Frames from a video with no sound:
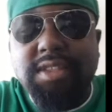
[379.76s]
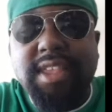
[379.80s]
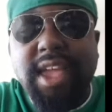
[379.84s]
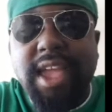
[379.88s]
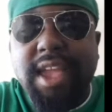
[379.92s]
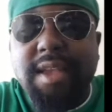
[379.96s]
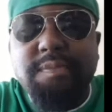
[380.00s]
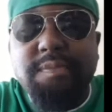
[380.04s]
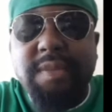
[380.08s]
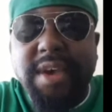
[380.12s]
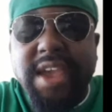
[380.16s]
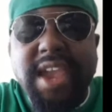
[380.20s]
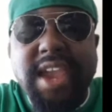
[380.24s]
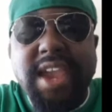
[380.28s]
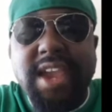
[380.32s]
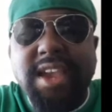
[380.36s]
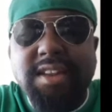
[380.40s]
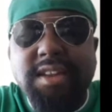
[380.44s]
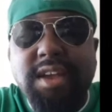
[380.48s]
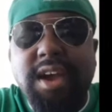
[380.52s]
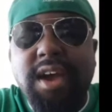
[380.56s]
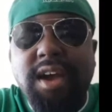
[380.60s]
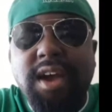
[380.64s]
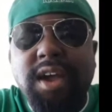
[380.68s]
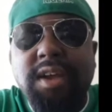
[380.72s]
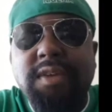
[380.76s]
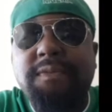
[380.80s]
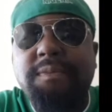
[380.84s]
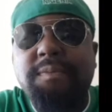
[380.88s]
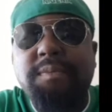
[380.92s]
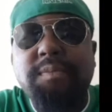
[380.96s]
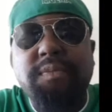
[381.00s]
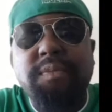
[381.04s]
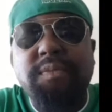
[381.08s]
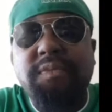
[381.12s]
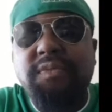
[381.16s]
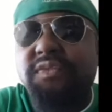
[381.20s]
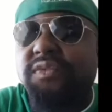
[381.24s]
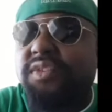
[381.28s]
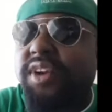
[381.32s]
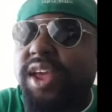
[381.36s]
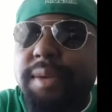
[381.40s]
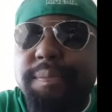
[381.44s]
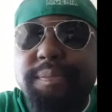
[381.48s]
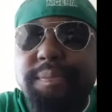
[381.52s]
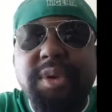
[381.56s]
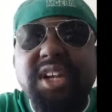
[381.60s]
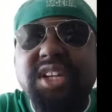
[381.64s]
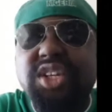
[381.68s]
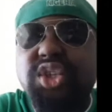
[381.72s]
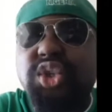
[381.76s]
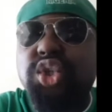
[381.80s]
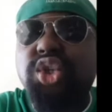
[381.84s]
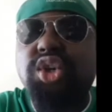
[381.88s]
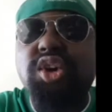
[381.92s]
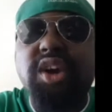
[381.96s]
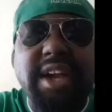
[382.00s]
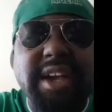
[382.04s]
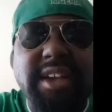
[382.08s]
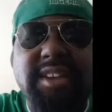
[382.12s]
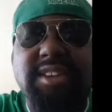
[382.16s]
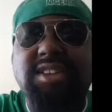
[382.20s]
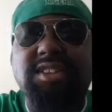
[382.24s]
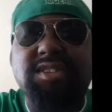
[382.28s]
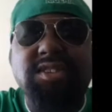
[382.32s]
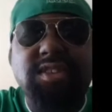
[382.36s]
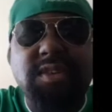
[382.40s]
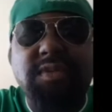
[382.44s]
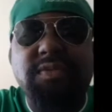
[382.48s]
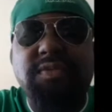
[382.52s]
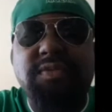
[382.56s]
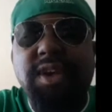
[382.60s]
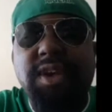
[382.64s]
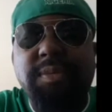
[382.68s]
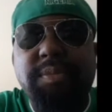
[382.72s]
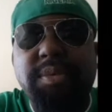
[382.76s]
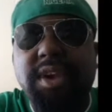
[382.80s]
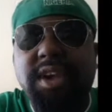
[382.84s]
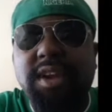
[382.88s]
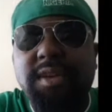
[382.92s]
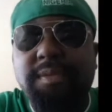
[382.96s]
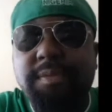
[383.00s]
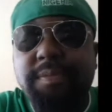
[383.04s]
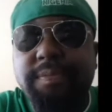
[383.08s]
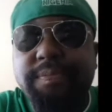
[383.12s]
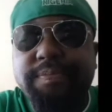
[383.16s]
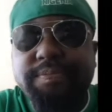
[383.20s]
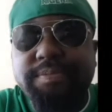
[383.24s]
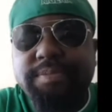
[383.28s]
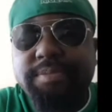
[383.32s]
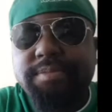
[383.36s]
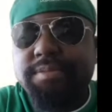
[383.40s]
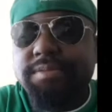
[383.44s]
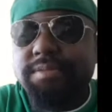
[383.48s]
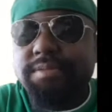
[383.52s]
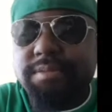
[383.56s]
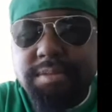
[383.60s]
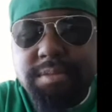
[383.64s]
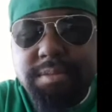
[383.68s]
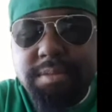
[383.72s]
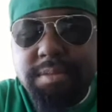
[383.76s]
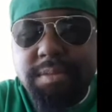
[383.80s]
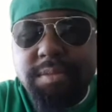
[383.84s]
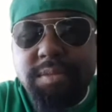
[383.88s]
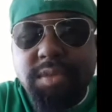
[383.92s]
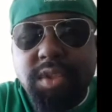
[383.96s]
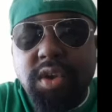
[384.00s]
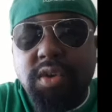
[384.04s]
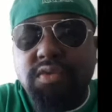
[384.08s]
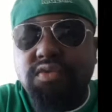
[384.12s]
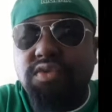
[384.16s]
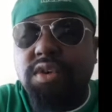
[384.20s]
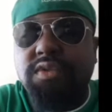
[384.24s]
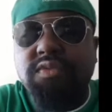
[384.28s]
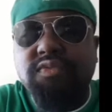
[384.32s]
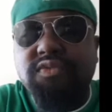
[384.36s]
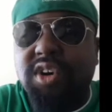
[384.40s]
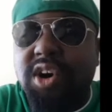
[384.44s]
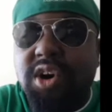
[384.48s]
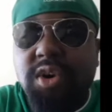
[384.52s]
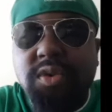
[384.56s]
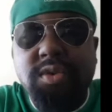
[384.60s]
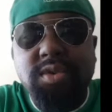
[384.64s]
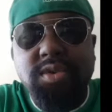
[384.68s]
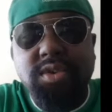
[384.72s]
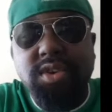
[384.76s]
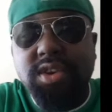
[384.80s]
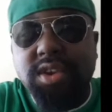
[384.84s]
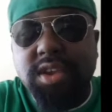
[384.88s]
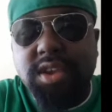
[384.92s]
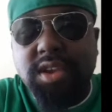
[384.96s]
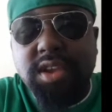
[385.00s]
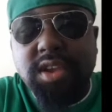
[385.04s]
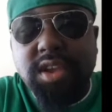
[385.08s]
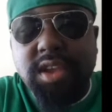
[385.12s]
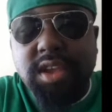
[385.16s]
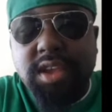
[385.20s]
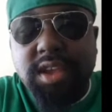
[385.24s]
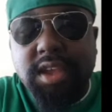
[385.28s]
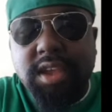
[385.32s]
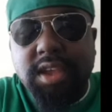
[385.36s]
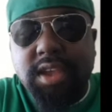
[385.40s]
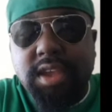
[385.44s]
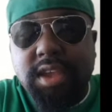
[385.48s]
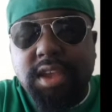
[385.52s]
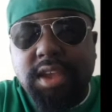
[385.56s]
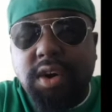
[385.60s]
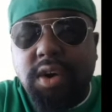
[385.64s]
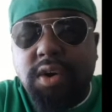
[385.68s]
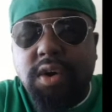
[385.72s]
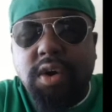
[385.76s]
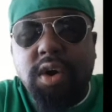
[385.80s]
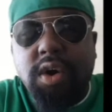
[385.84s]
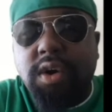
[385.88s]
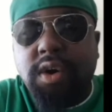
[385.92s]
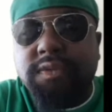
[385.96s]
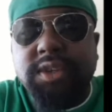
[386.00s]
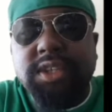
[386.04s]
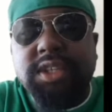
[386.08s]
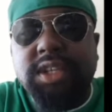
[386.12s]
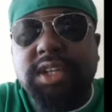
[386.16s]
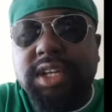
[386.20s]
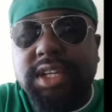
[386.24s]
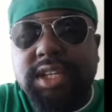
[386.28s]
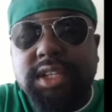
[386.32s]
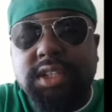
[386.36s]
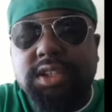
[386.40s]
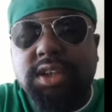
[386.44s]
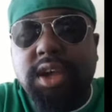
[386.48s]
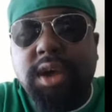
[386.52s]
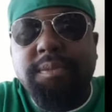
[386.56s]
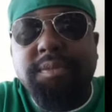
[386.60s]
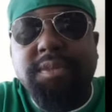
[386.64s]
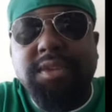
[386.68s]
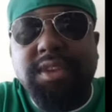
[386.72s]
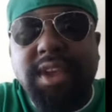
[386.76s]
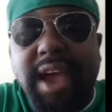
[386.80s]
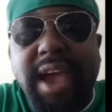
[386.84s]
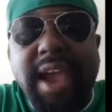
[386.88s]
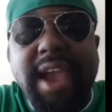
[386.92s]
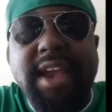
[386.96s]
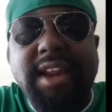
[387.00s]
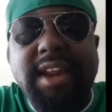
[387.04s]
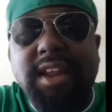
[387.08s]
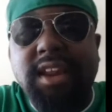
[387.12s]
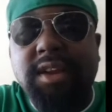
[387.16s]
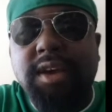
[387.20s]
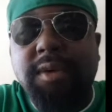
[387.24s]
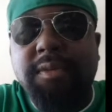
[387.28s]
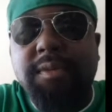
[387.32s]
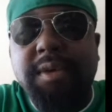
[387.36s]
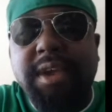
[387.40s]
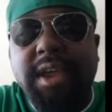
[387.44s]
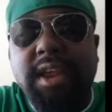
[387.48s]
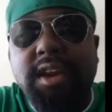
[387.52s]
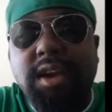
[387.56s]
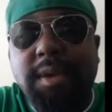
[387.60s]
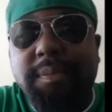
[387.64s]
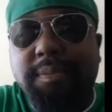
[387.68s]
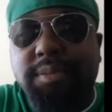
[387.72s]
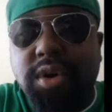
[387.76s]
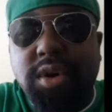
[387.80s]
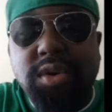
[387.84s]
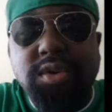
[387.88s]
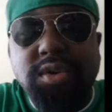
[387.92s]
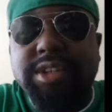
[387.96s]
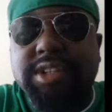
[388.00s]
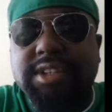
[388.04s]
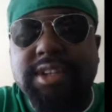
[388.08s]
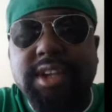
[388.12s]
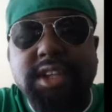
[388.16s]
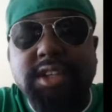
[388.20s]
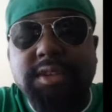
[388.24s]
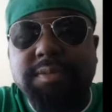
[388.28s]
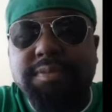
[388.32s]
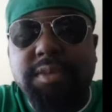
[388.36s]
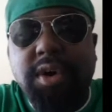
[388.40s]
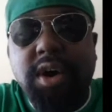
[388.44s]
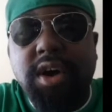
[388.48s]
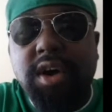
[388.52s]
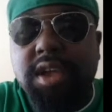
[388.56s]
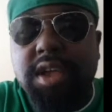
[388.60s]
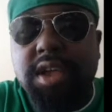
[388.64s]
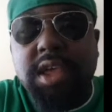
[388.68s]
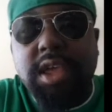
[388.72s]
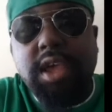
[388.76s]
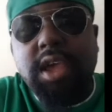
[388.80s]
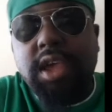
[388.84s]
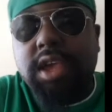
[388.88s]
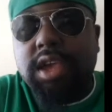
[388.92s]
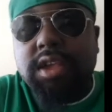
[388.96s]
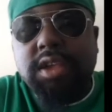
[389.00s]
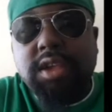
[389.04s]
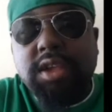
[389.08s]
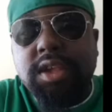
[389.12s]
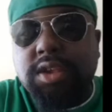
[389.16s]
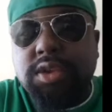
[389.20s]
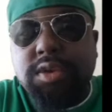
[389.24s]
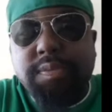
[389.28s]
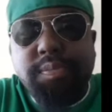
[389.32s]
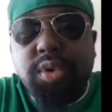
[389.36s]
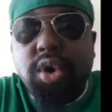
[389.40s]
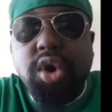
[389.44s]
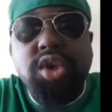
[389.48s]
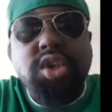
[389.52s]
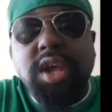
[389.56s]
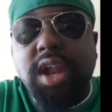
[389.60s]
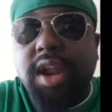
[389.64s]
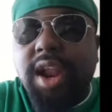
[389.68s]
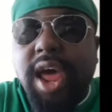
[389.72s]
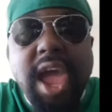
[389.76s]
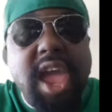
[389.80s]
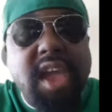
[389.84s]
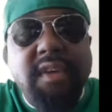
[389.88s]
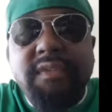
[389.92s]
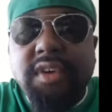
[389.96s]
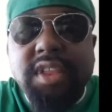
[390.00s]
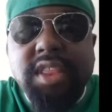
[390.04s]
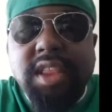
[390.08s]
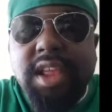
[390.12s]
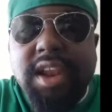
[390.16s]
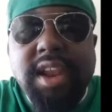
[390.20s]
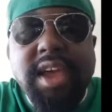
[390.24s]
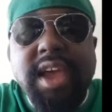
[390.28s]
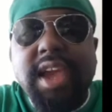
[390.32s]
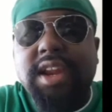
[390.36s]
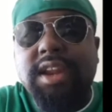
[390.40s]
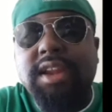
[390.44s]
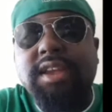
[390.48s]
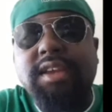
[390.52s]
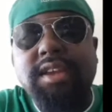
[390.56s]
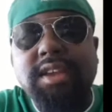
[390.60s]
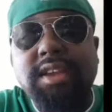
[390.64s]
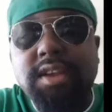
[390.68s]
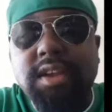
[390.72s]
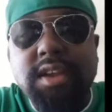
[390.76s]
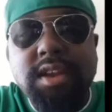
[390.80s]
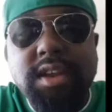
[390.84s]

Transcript: They made a flipping choice to flipping revolt. Obviously, some died in the process, but you put your life on the line.